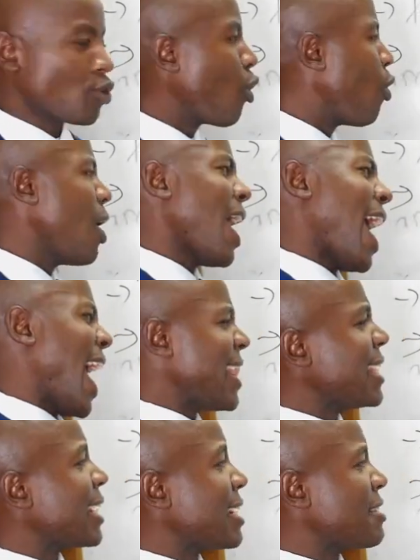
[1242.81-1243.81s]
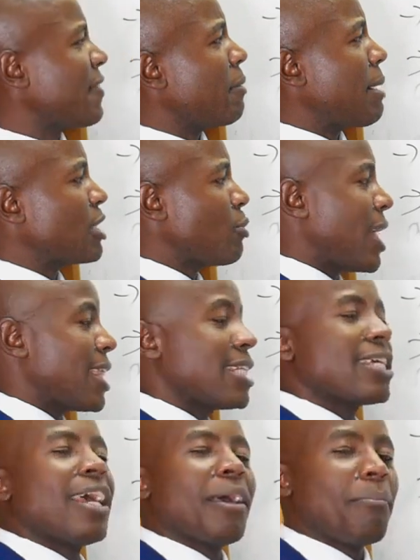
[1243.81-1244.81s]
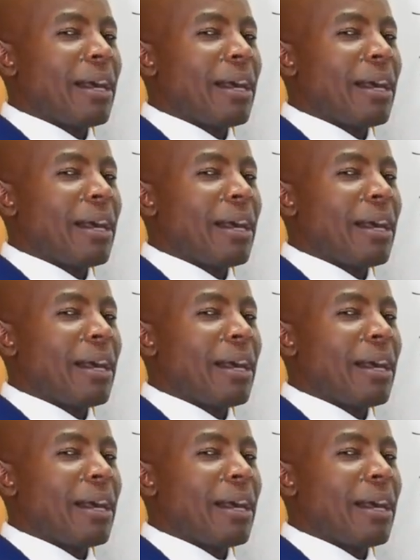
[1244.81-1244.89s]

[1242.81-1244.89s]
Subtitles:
So I think it is very much worth it,